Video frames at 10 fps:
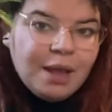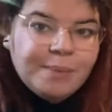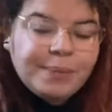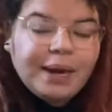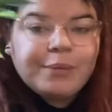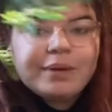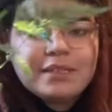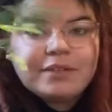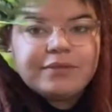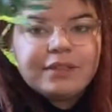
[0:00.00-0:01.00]
but I
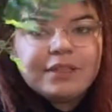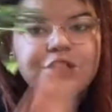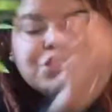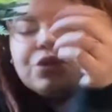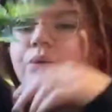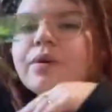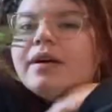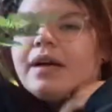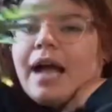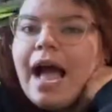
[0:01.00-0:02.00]
wasn't really
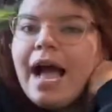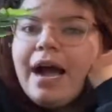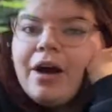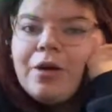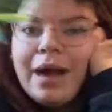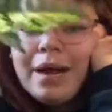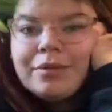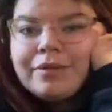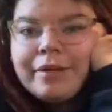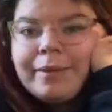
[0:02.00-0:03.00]
sure how I was
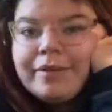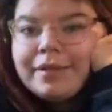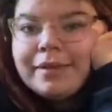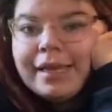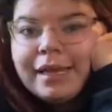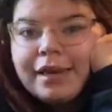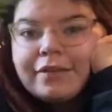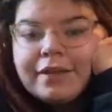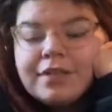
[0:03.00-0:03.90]
gonna be able to take care of it.